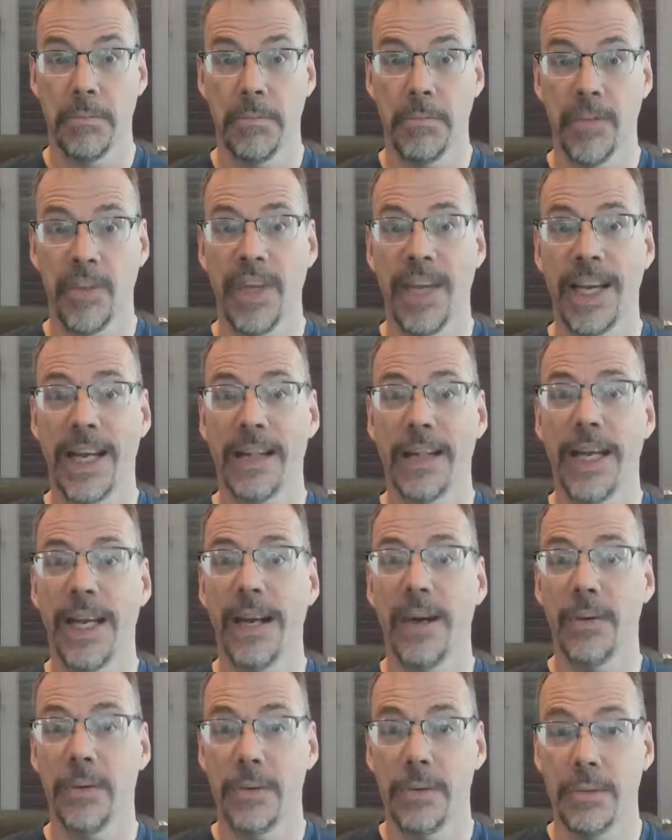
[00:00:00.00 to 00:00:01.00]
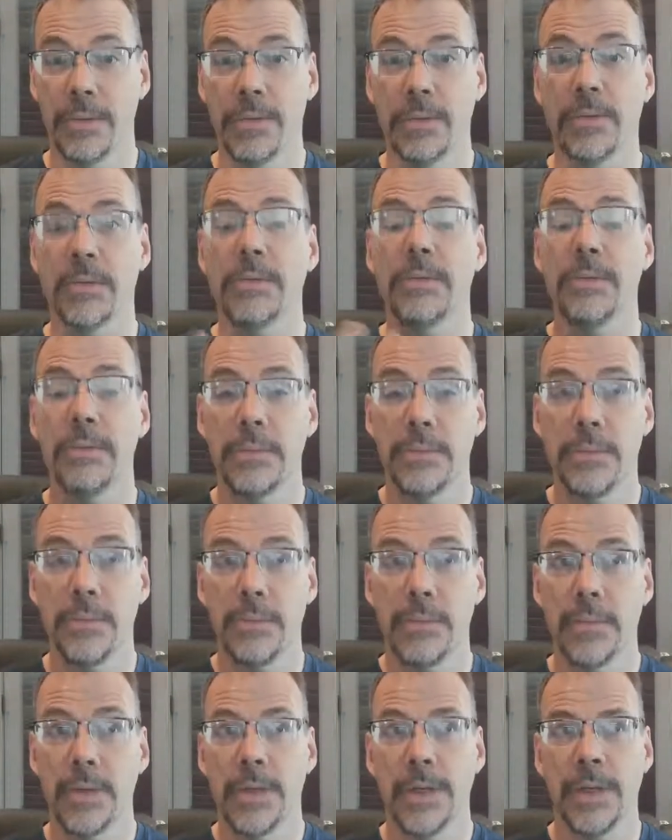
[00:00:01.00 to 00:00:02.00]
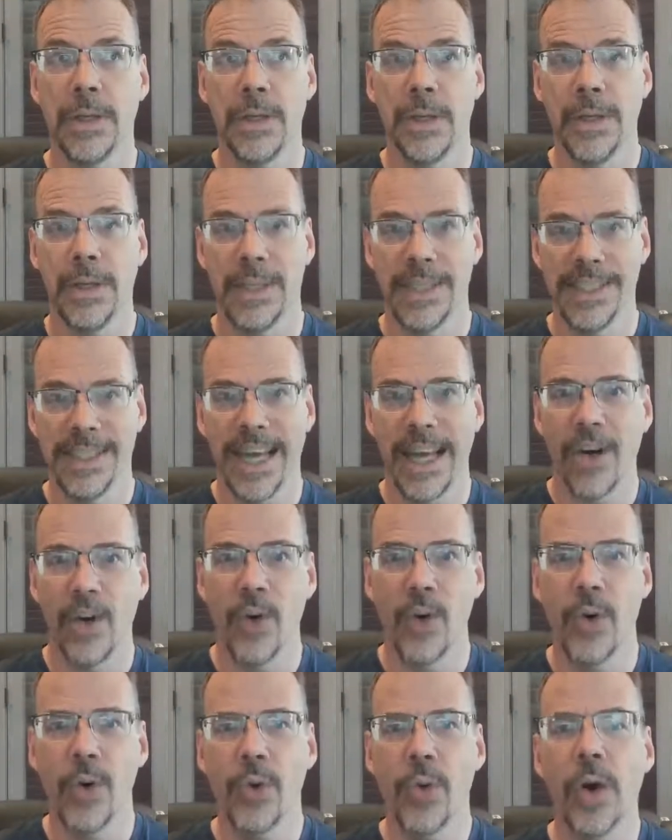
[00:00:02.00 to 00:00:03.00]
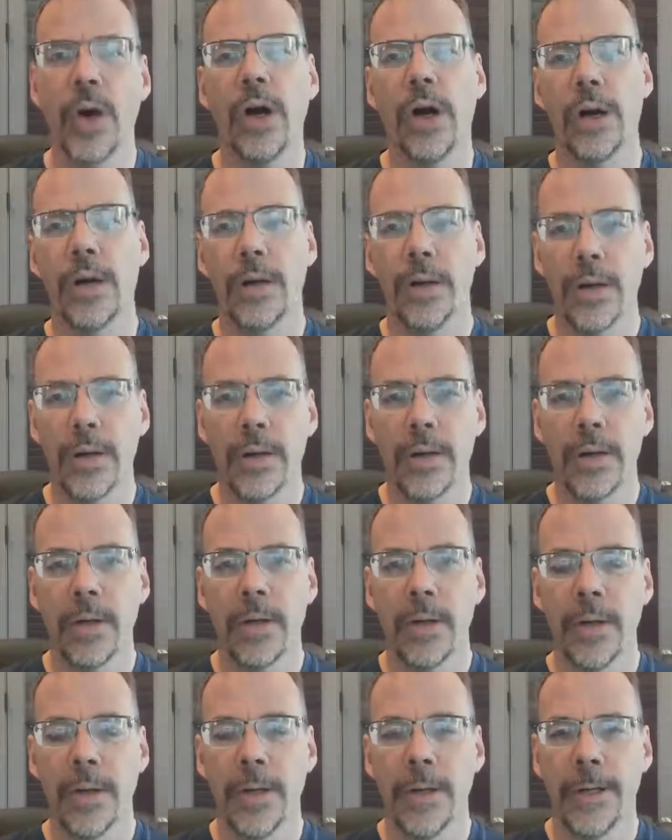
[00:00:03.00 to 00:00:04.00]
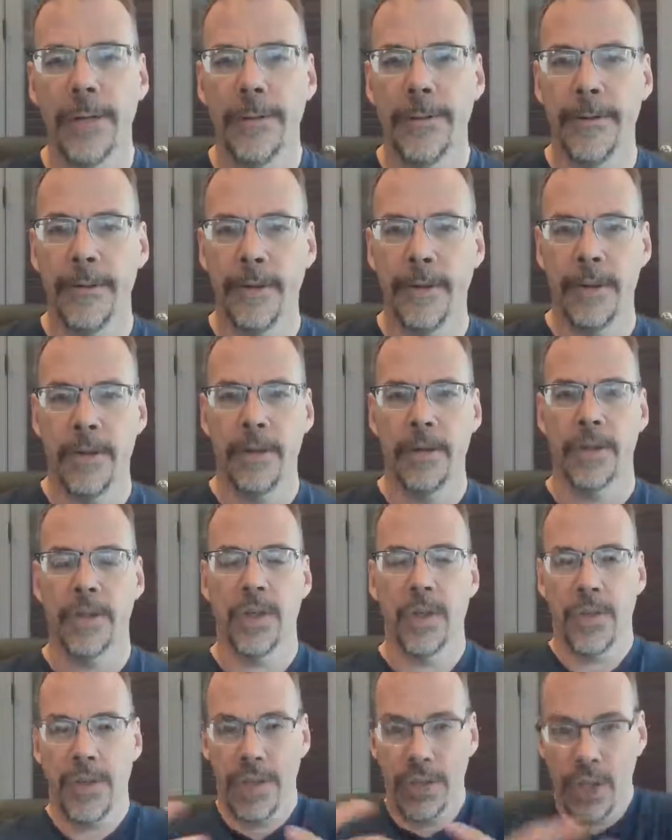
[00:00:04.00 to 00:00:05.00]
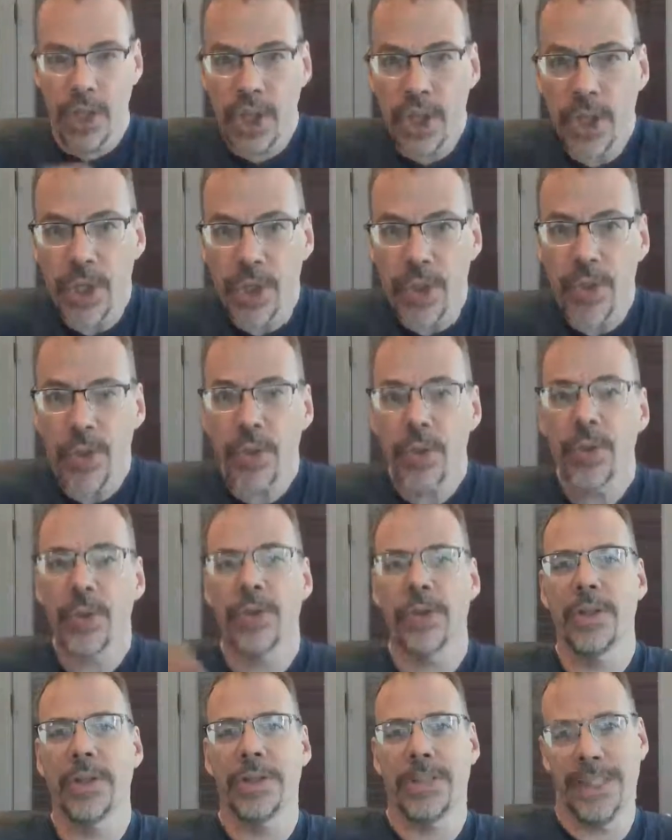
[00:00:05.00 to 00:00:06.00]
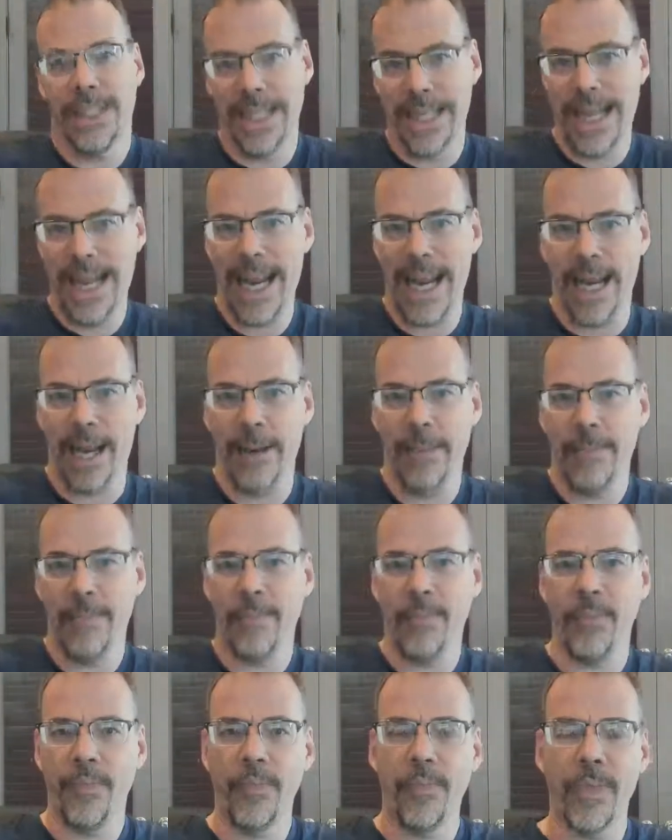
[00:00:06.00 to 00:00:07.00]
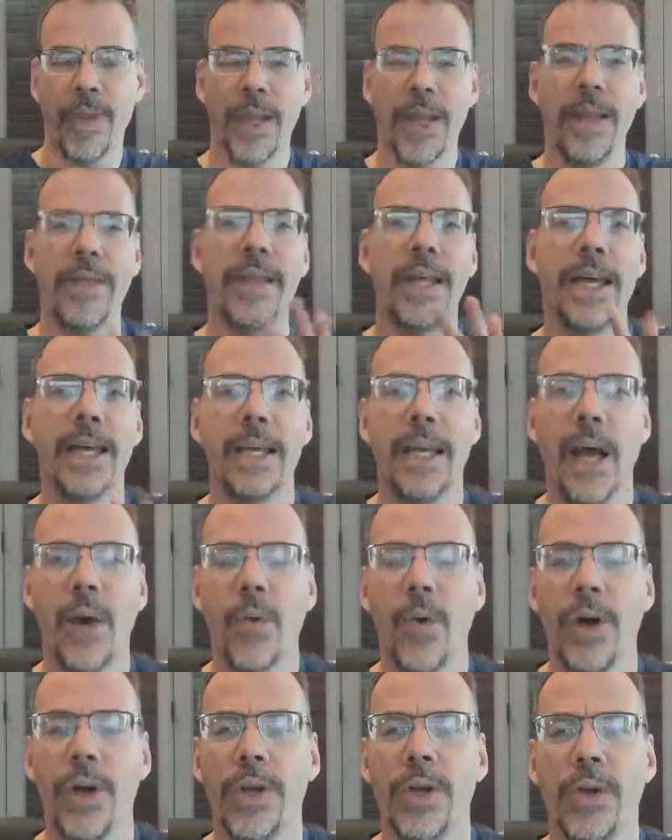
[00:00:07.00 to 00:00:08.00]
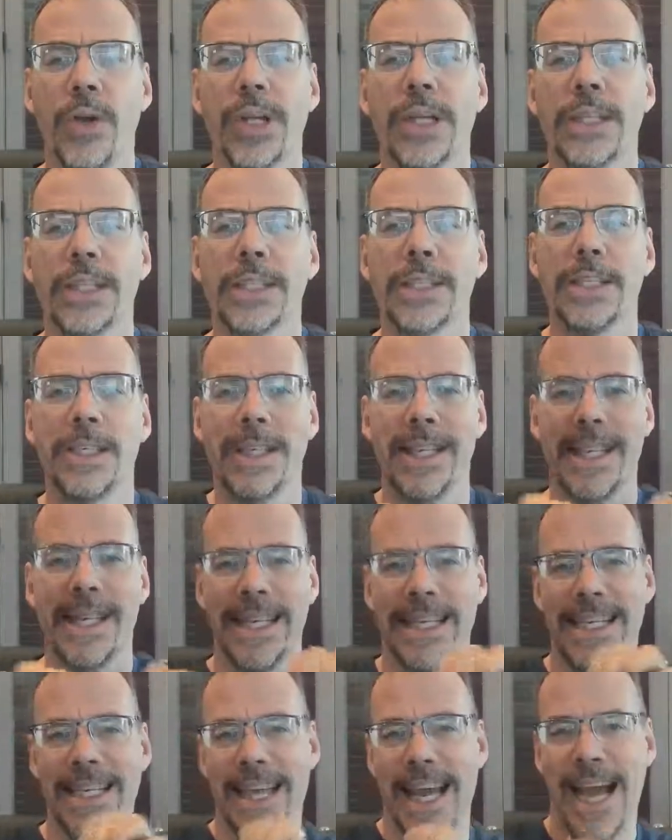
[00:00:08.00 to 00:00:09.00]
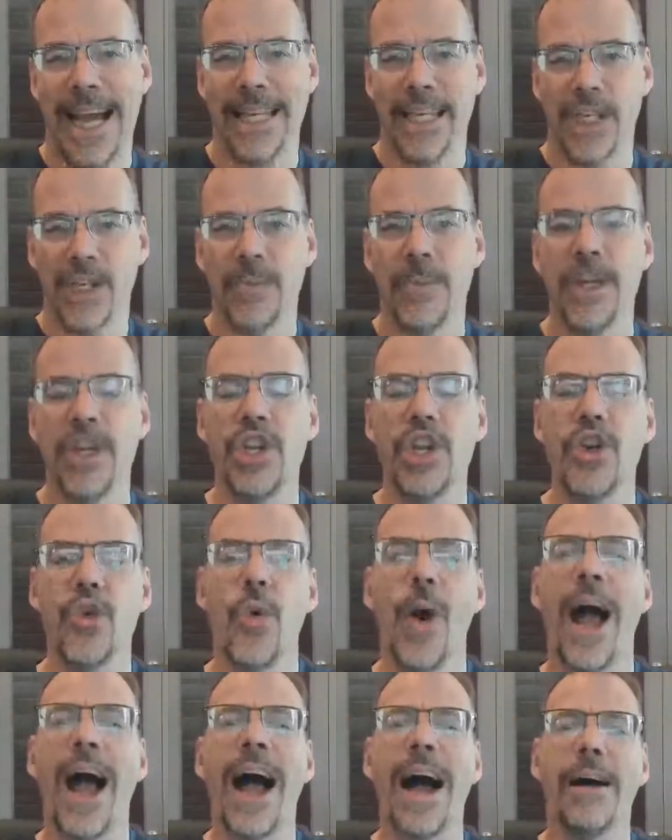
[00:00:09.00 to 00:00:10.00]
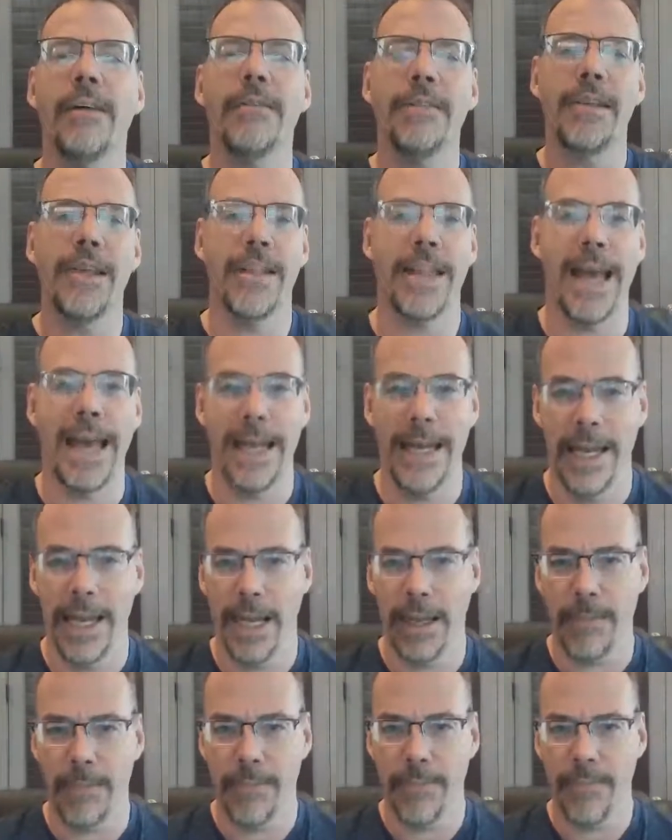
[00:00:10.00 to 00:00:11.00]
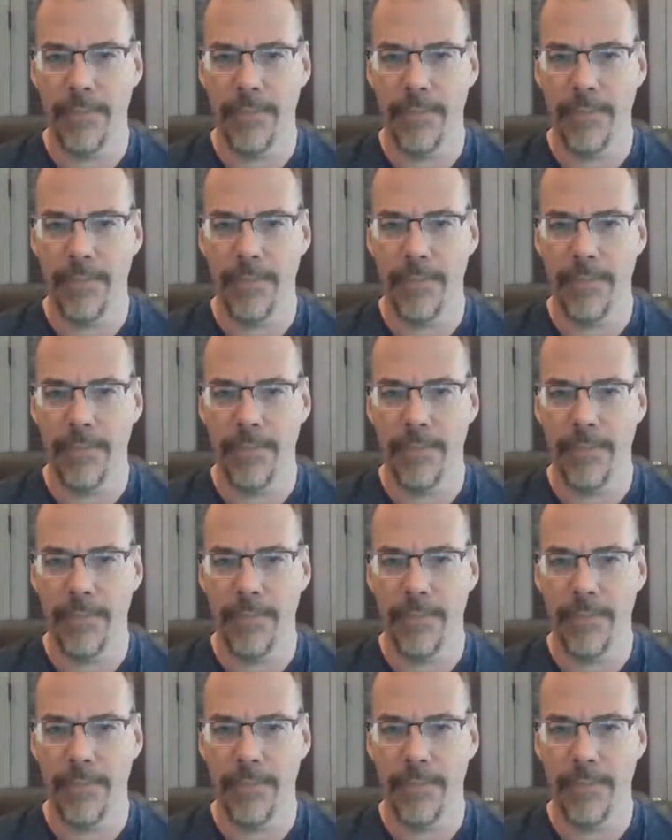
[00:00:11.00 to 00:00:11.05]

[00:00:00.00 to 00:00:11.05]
Say it out loud. Is that who you are? So there's you, there's the name, and then I want you to consider the attachment you have to that name.